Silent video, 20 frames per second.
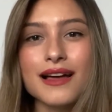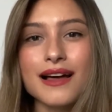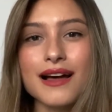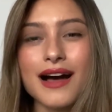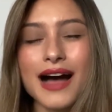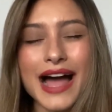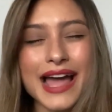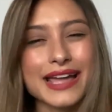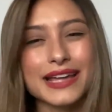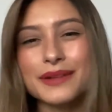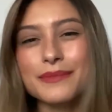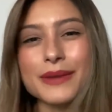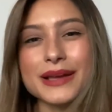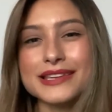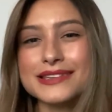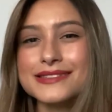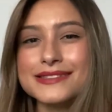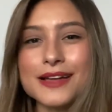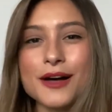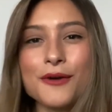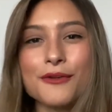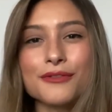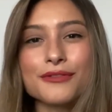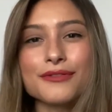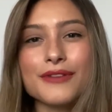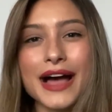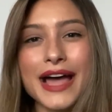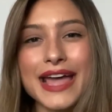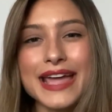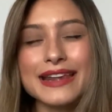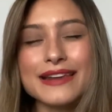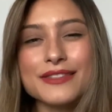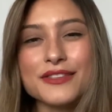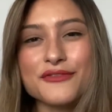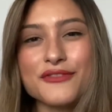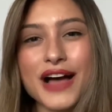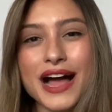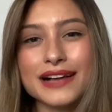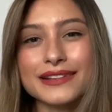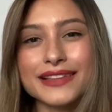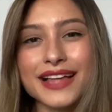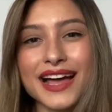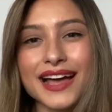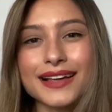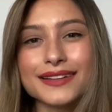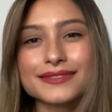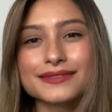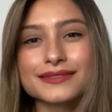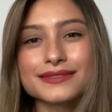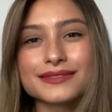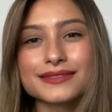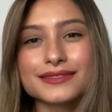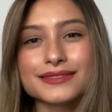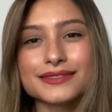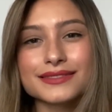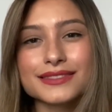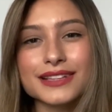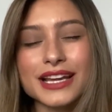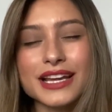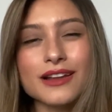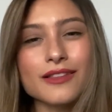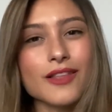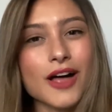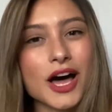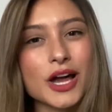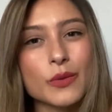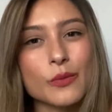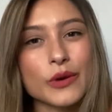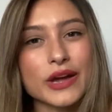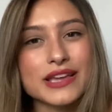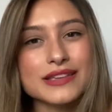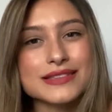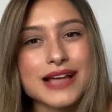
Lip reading: I hated myself. I hated the fact that in a lot of ways,